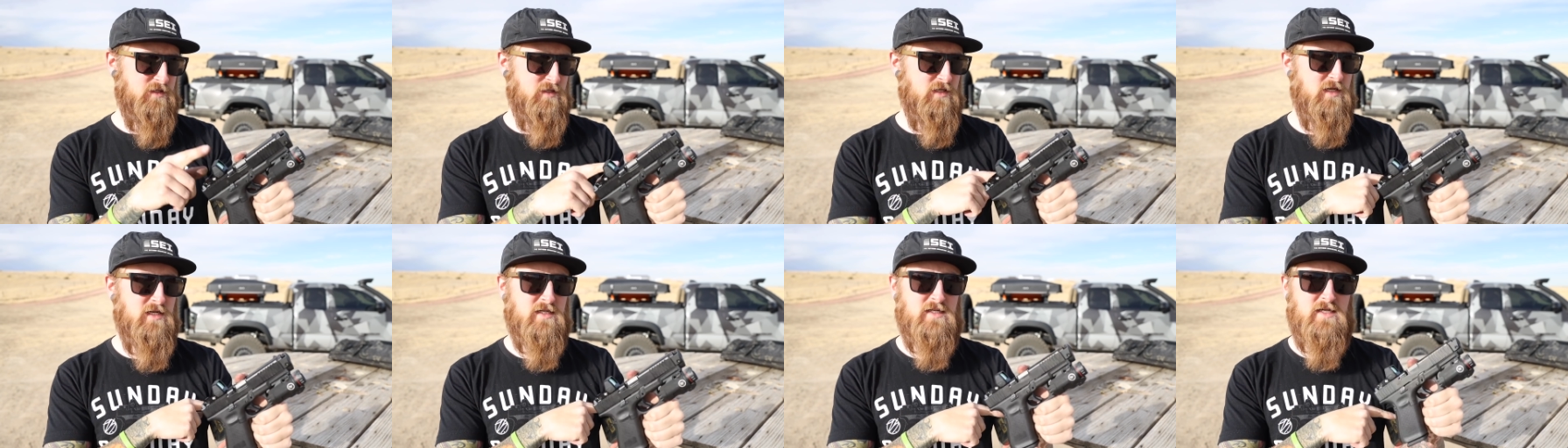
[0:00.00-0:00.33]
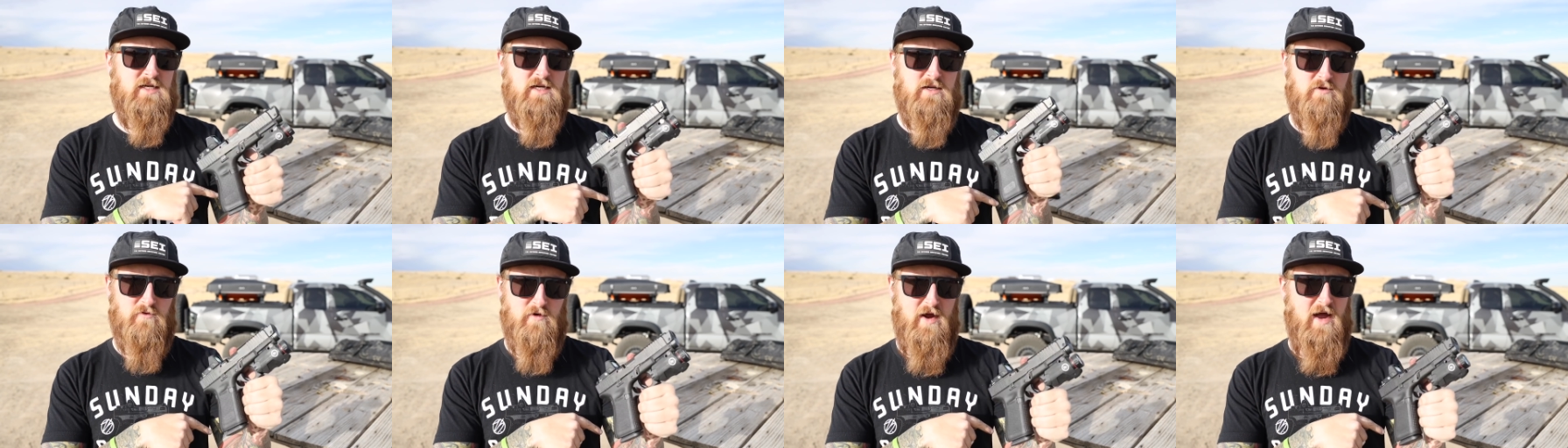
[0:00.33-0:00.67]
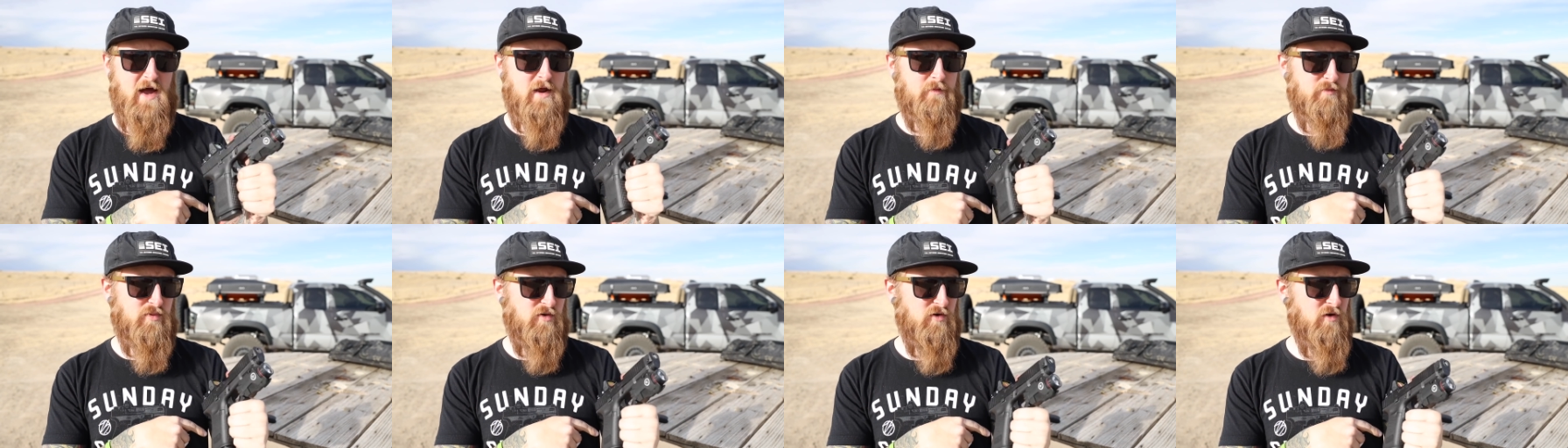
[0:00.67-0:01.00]
CT
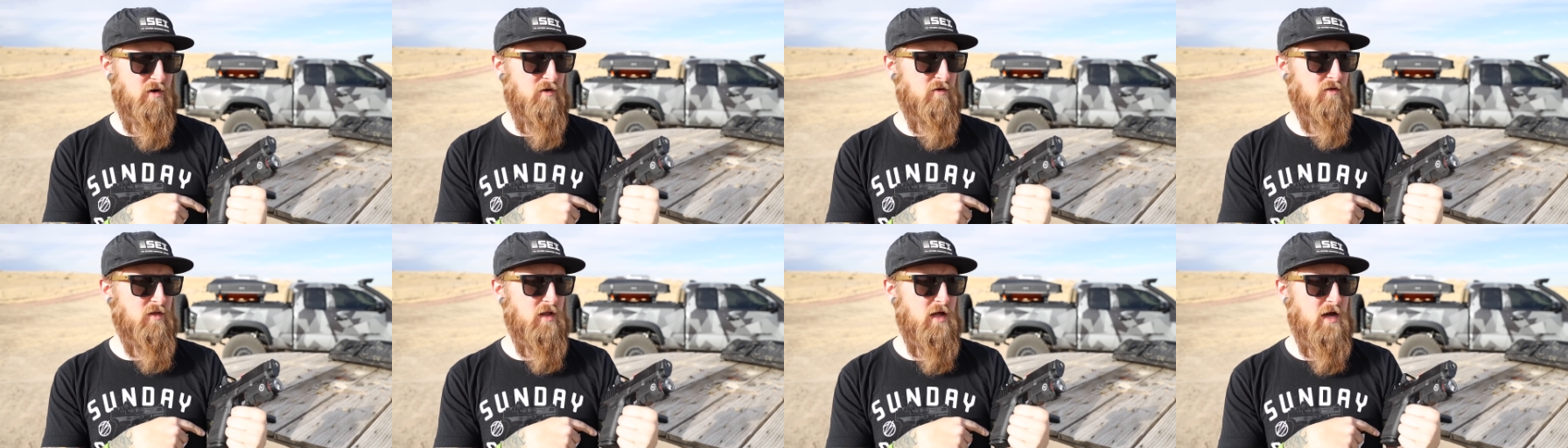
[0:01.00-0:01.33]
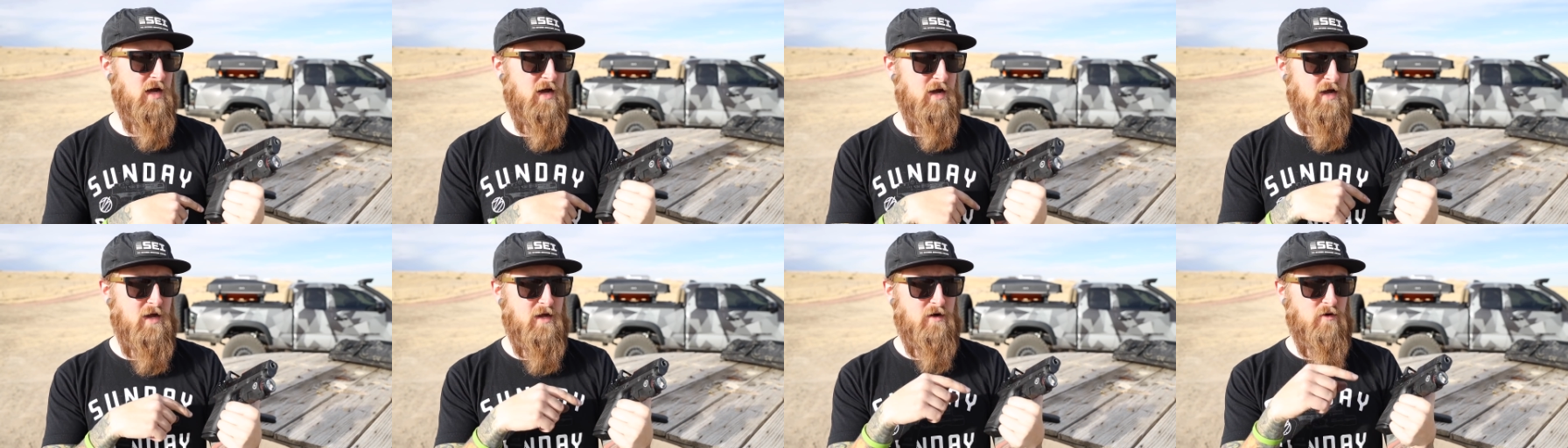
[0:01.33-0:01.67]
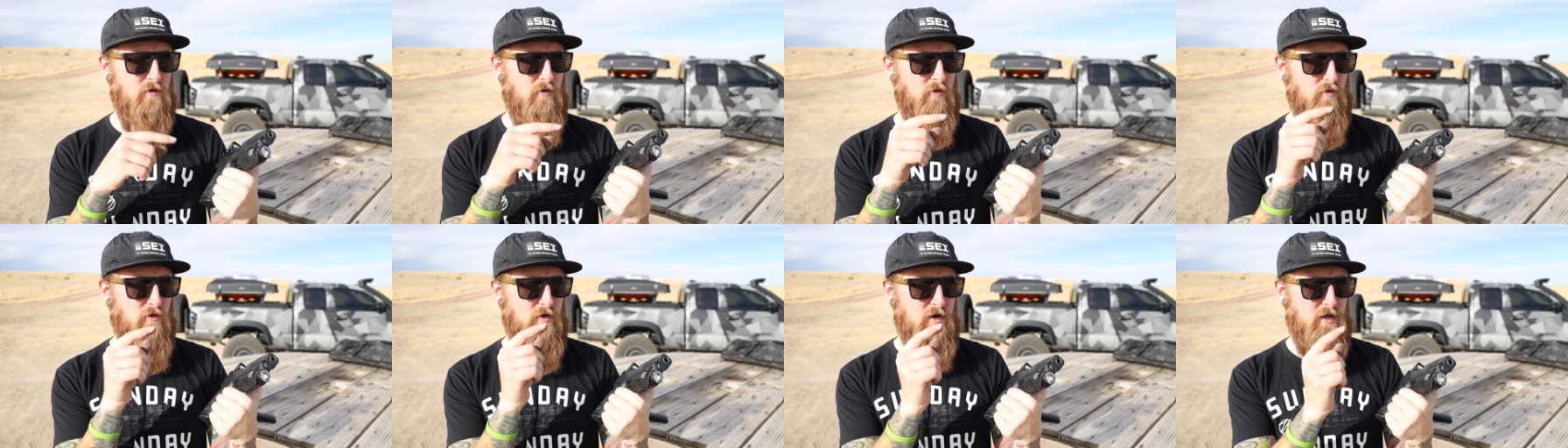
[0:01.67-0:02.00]
Rad Pro line
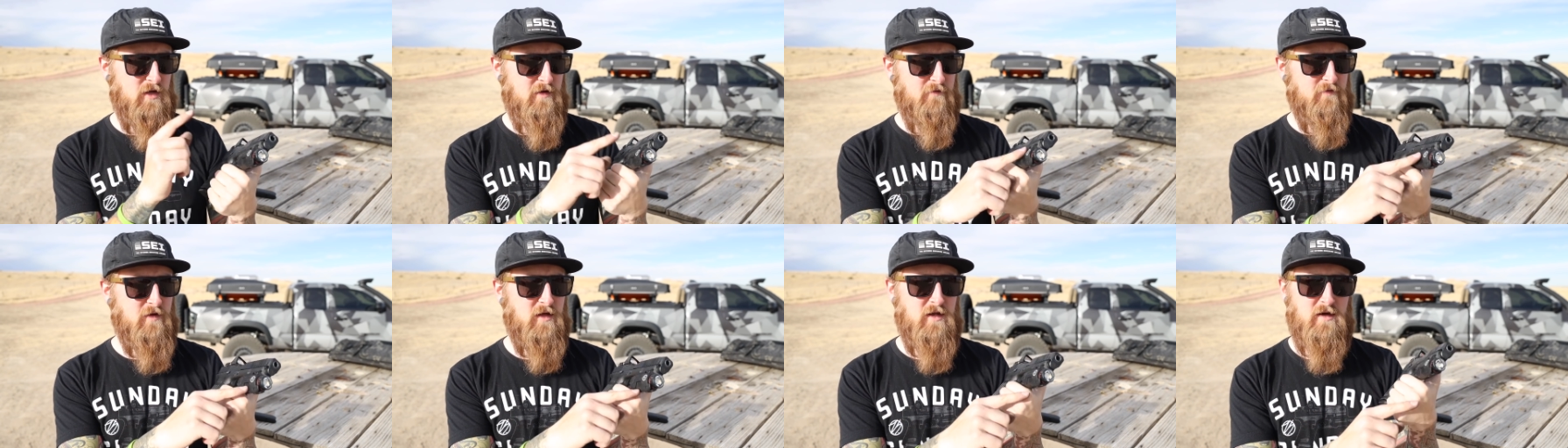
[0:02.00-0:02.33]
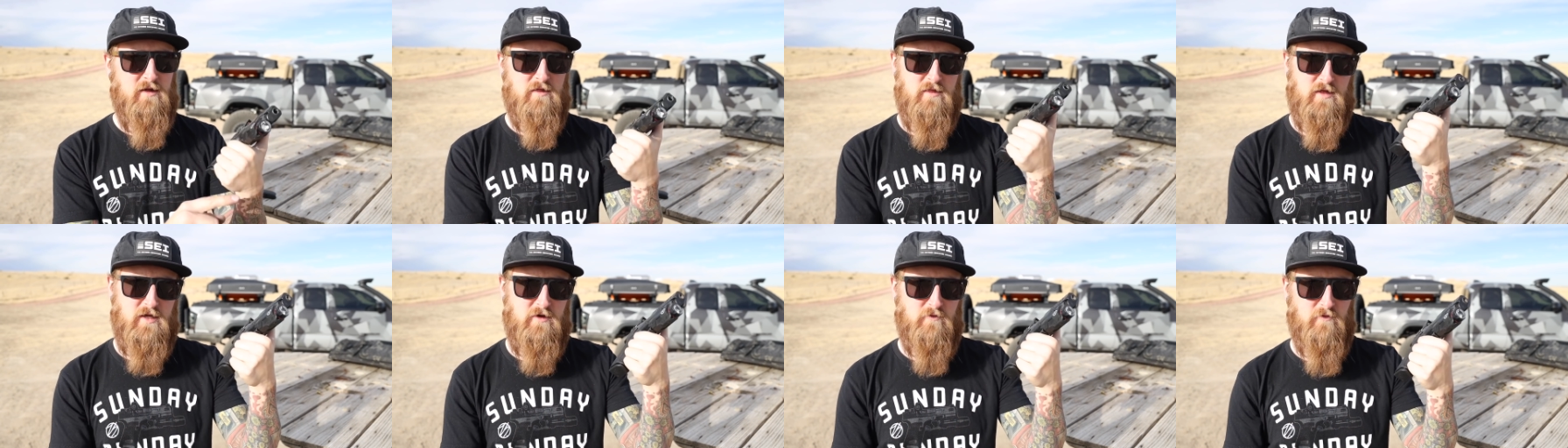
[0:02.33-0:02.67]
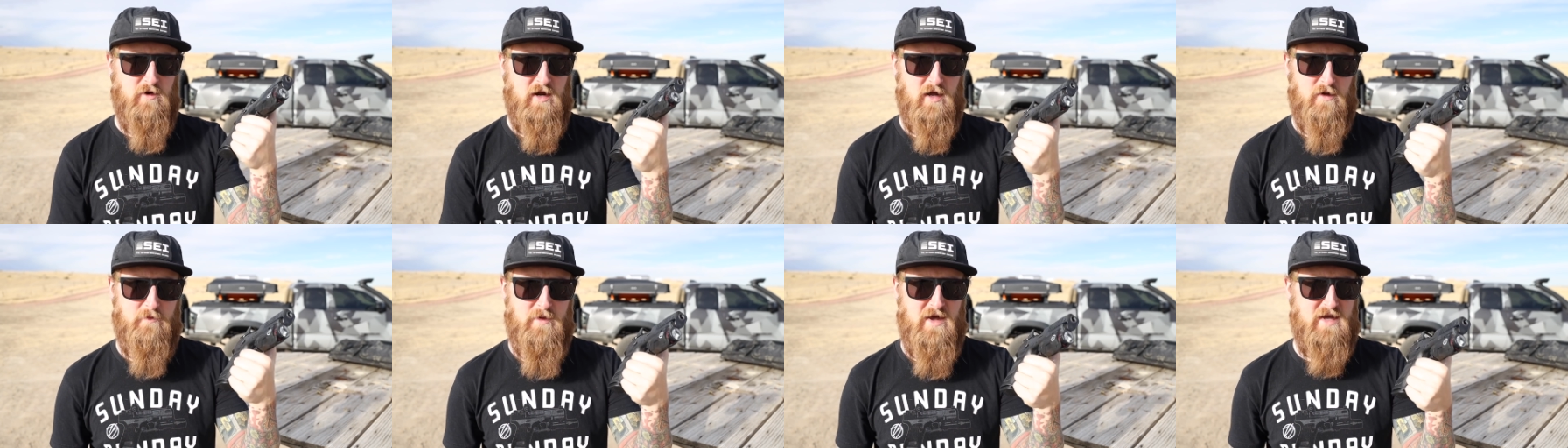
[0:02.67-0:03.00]
or even the
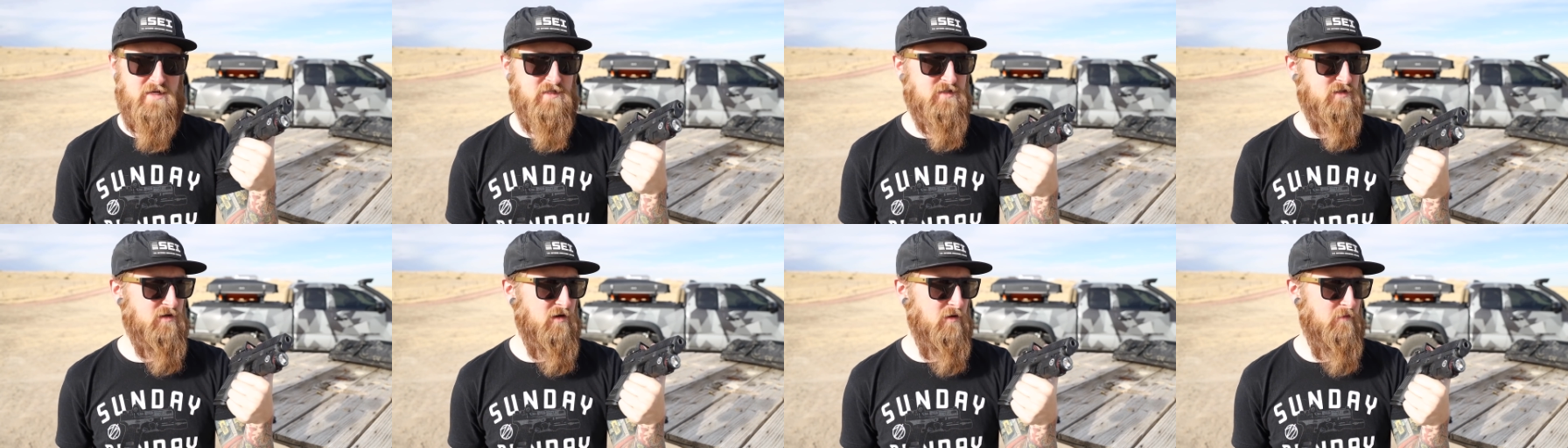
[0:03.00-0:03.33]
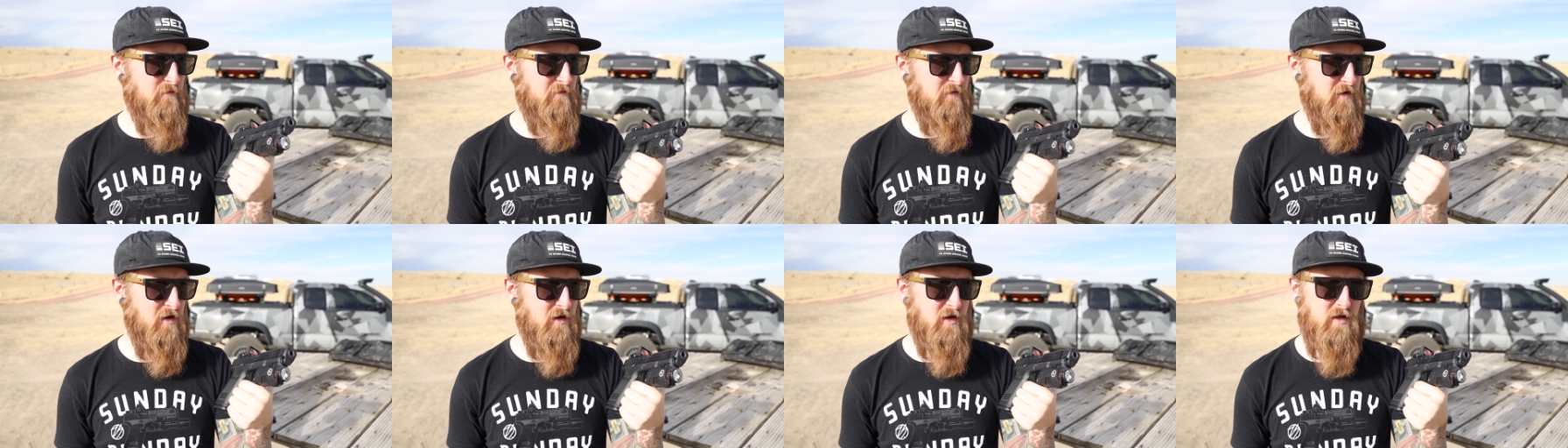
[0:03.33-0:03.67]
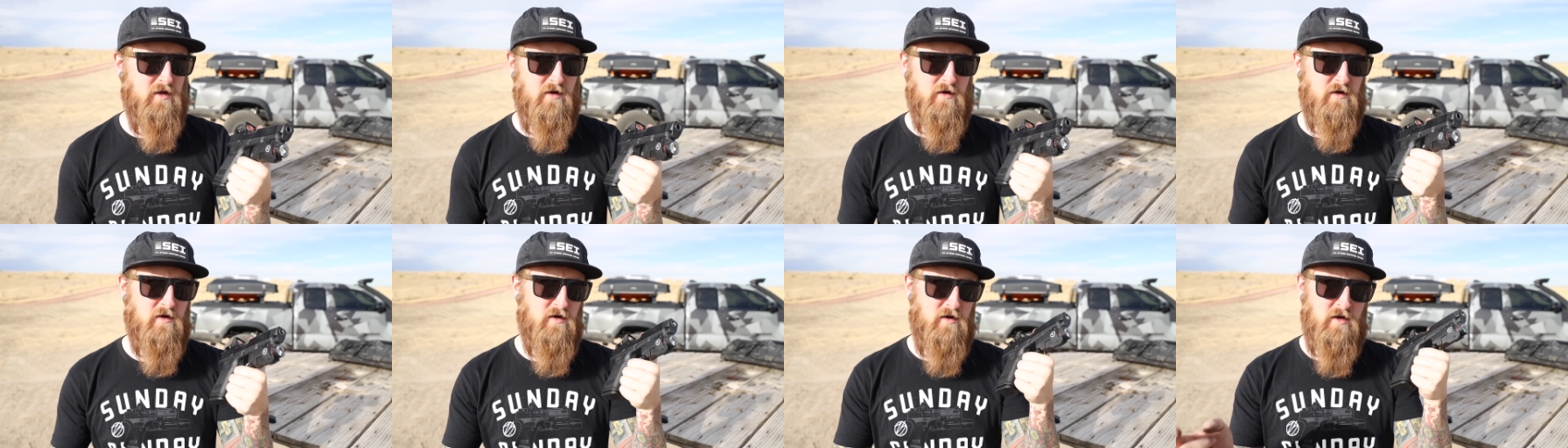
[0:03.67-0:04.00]
Railmaster up front
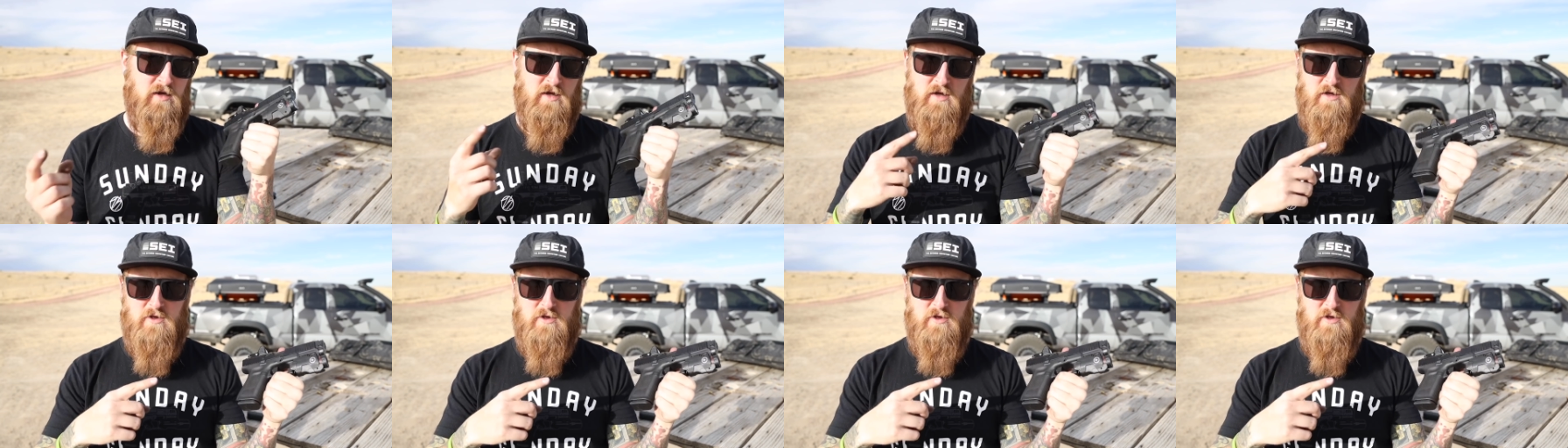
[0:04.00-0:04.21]
here,